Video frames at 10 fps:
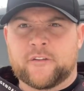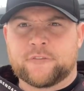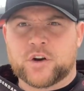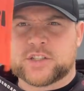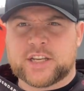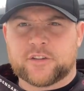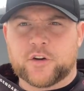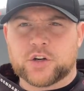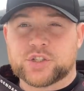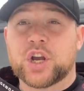First things
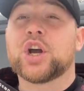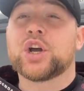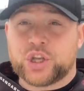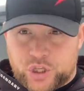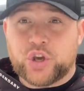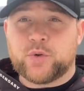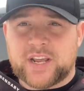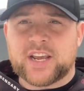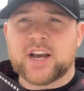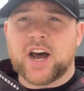first, you
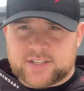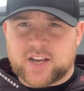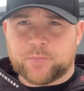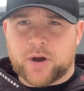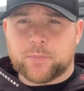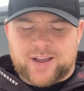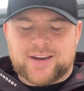need a tip up.